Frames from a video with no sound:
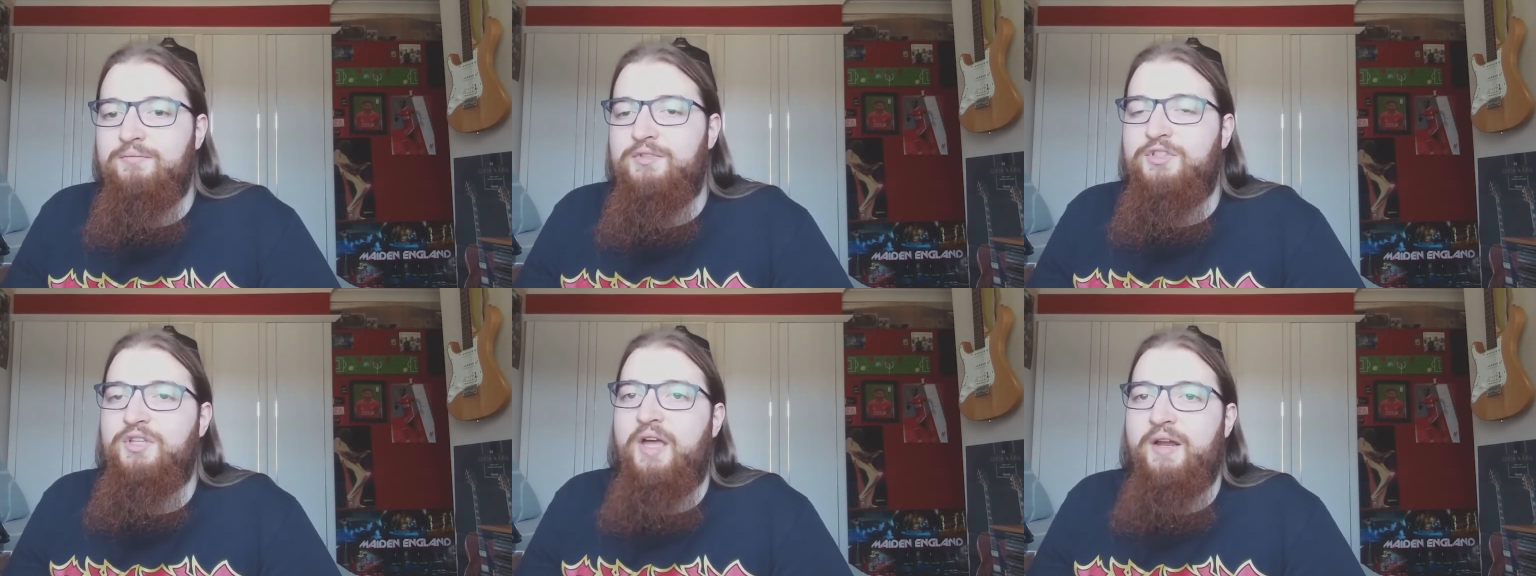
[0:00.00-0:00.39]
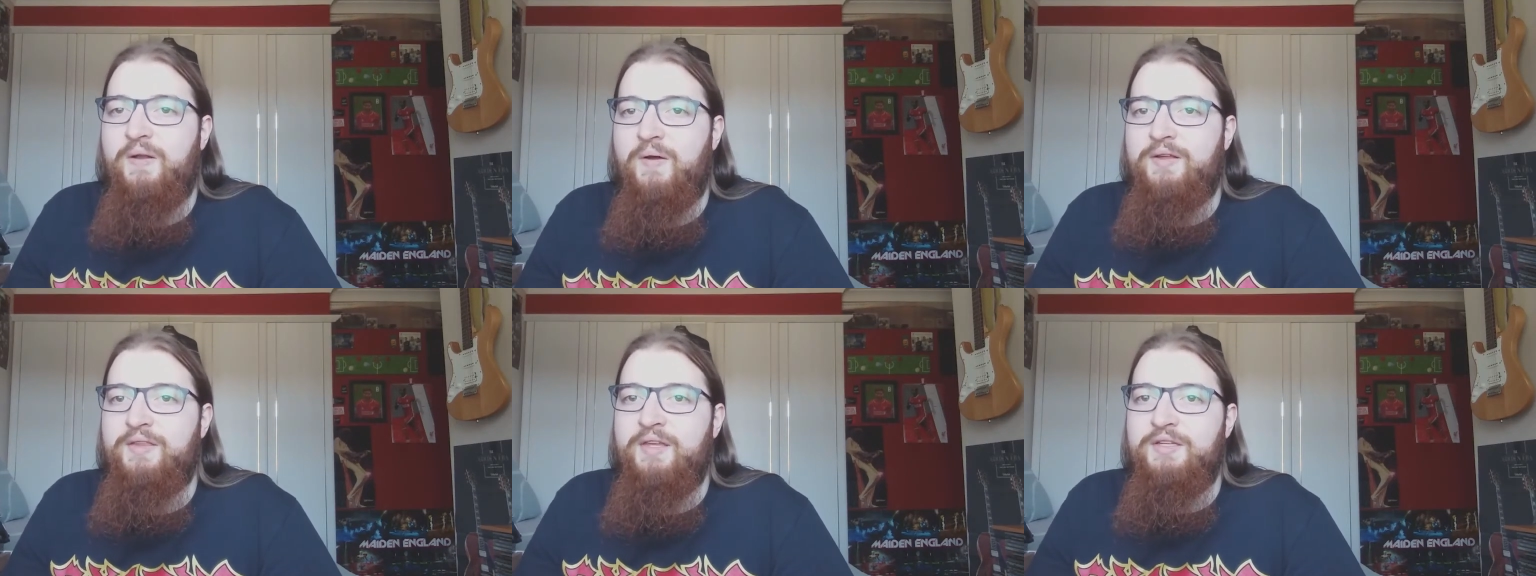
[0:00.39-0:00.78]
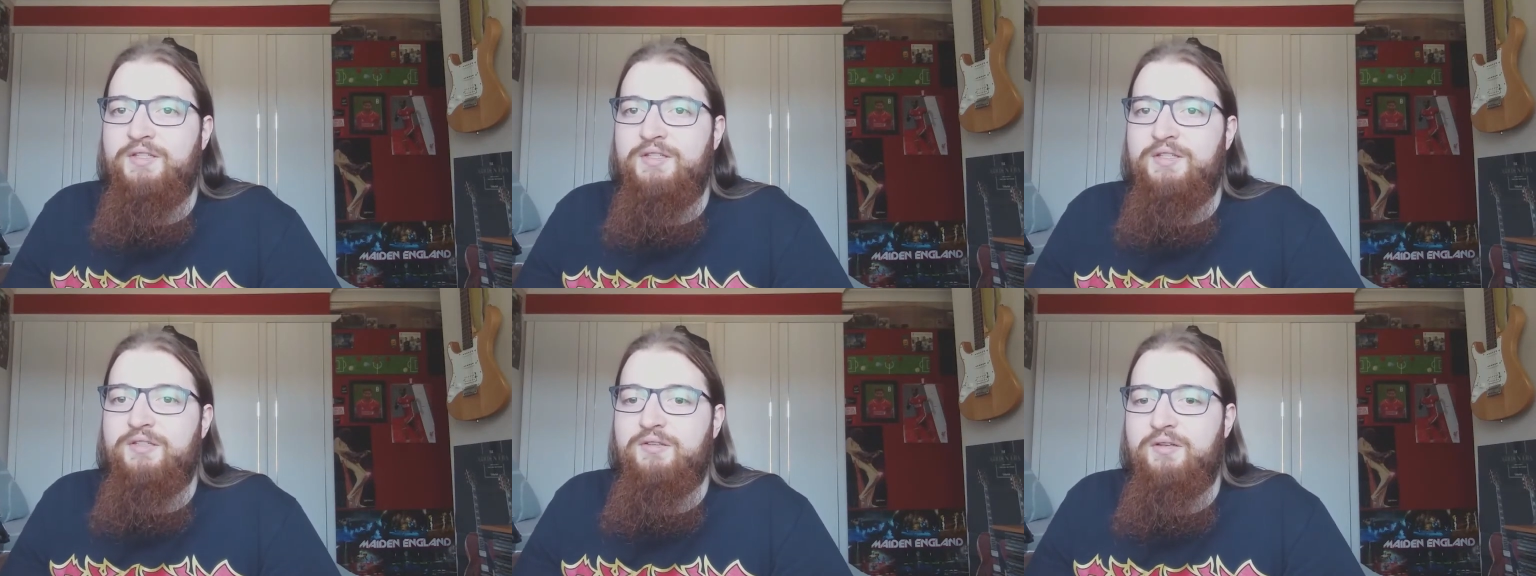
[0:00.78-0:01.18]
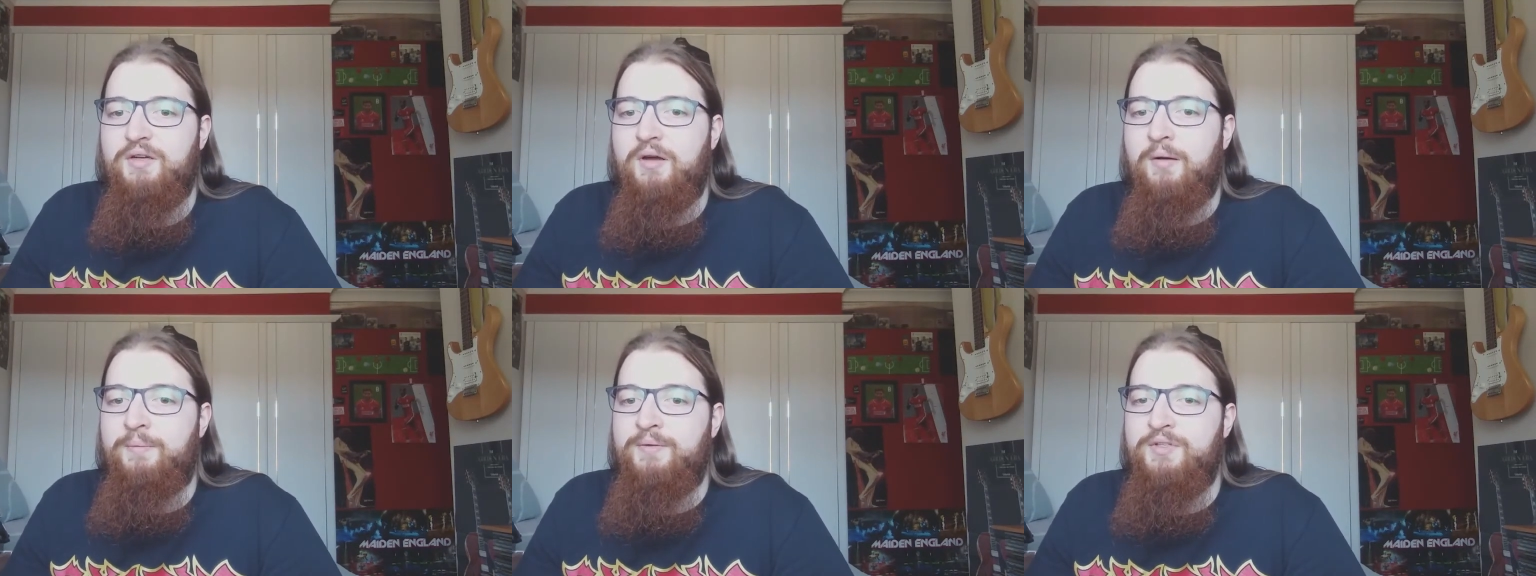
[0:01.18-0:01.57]
stay like this
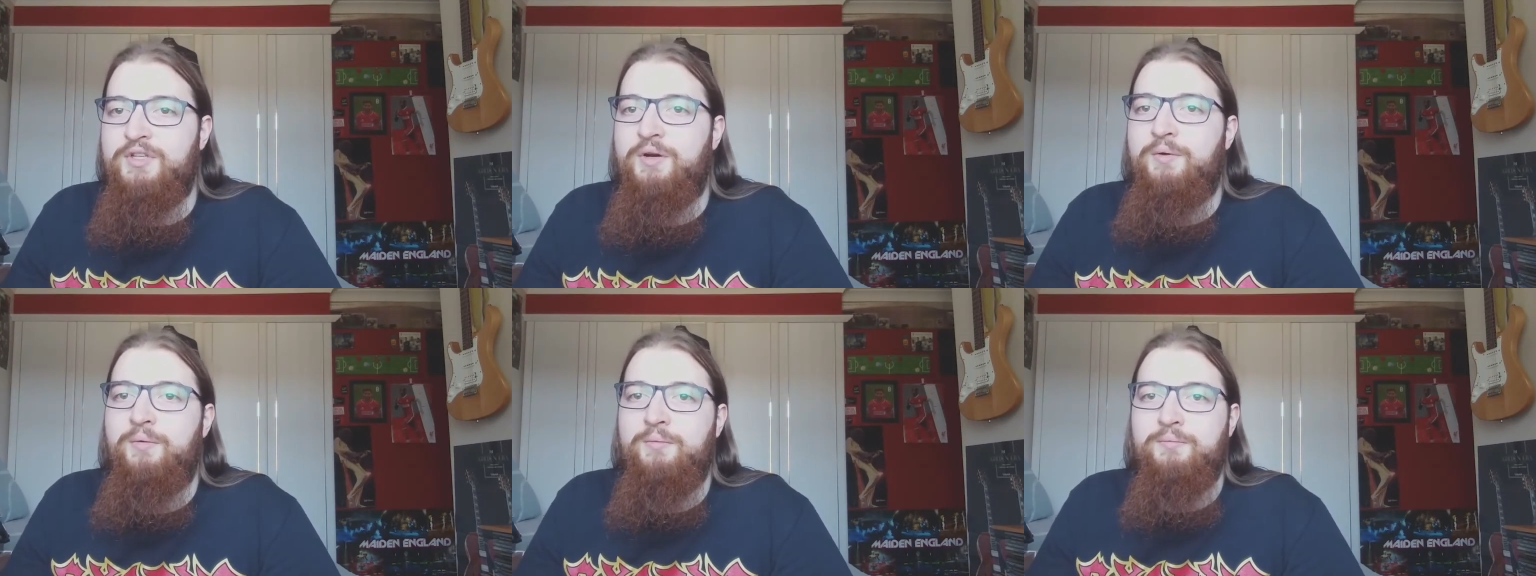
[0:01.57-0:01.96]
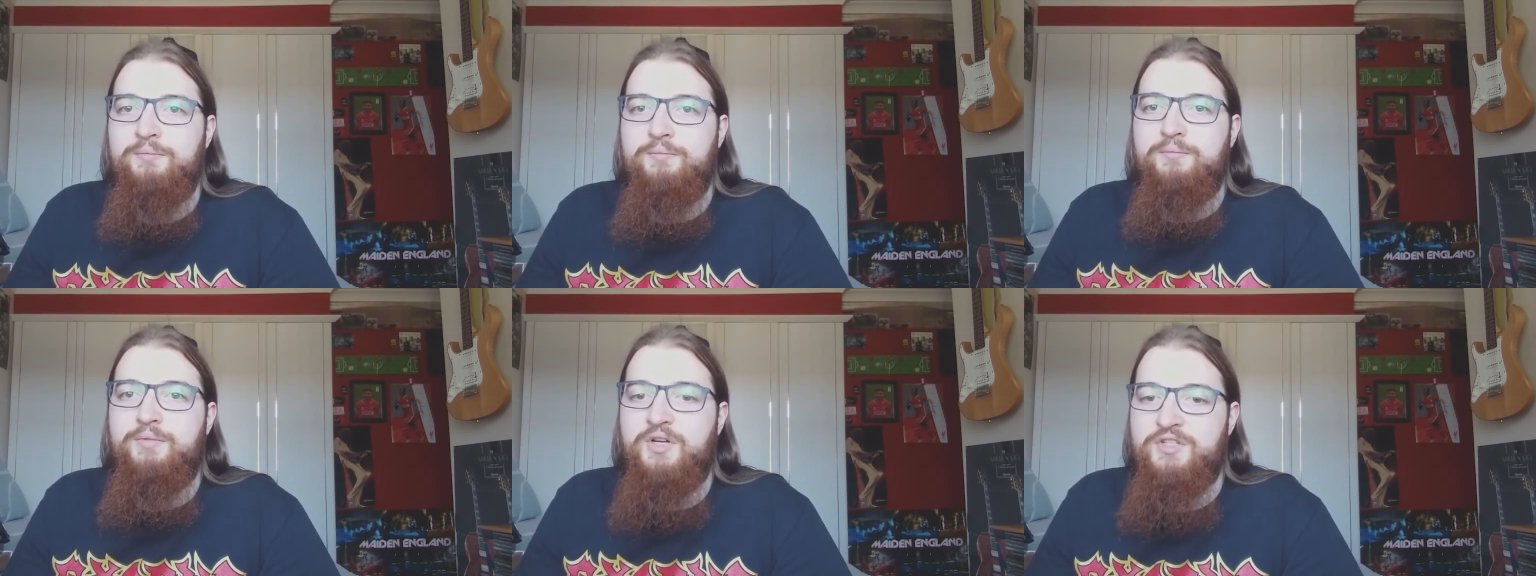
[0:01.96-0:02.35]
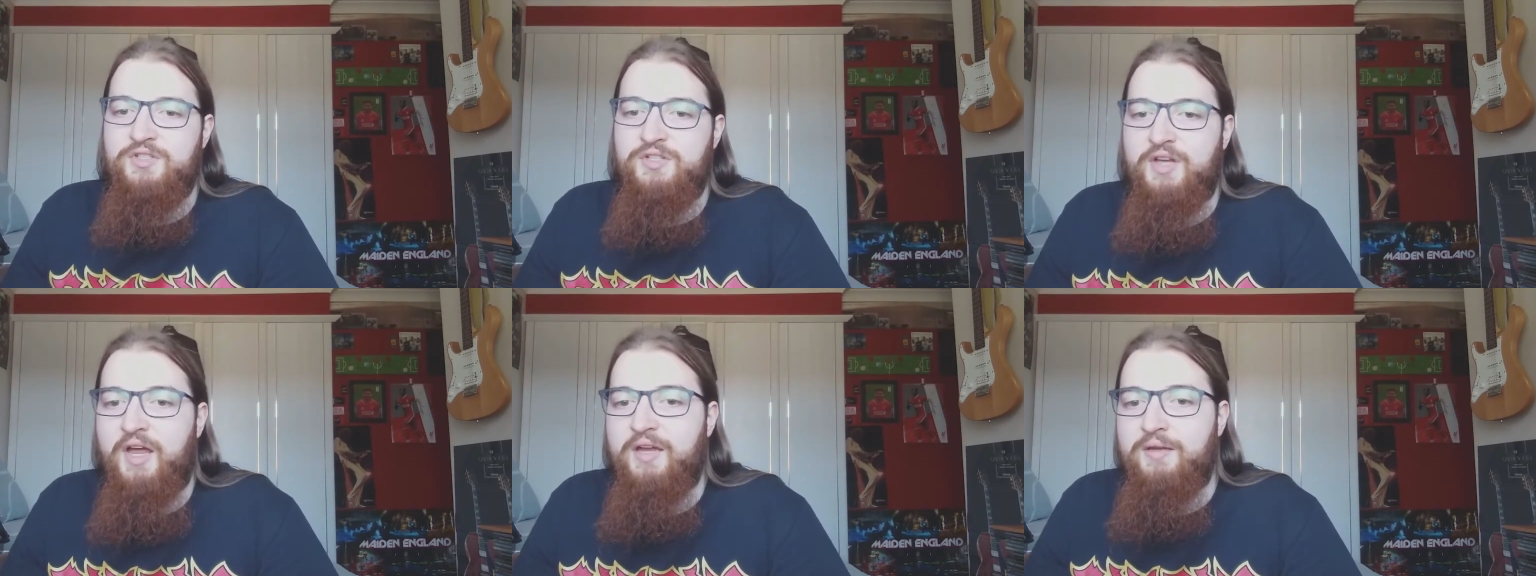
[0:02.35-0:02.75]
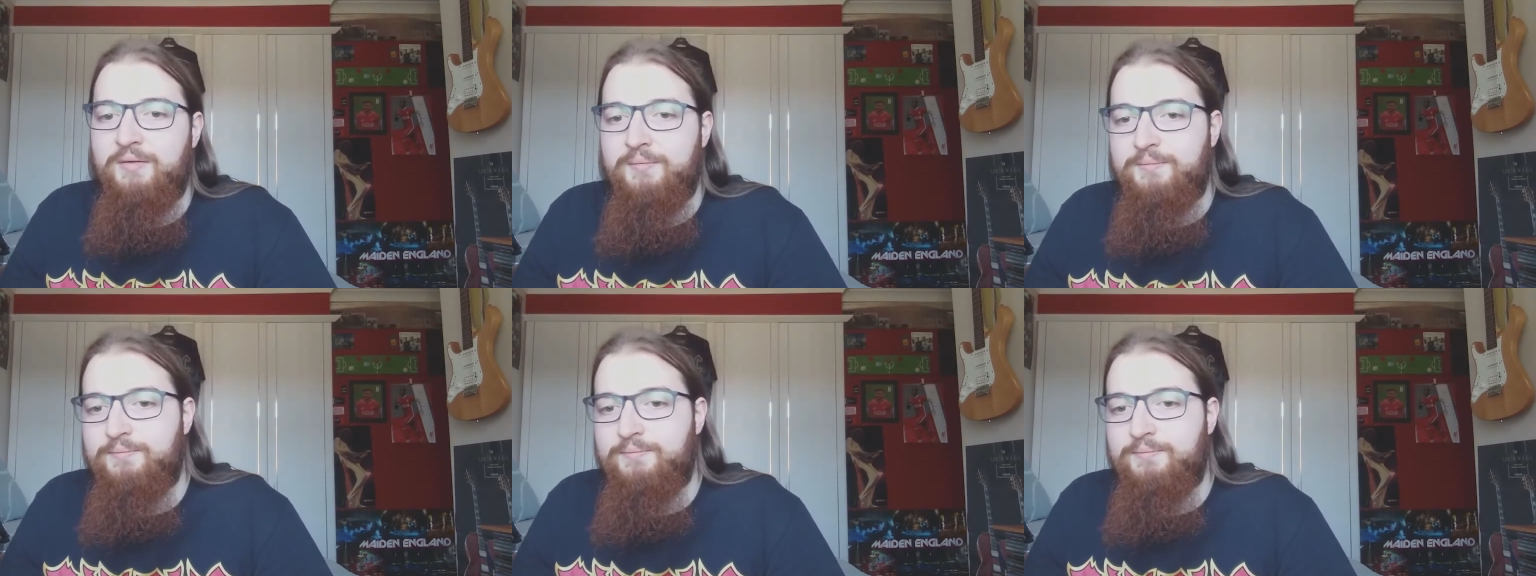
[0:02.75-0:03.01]
up until present day.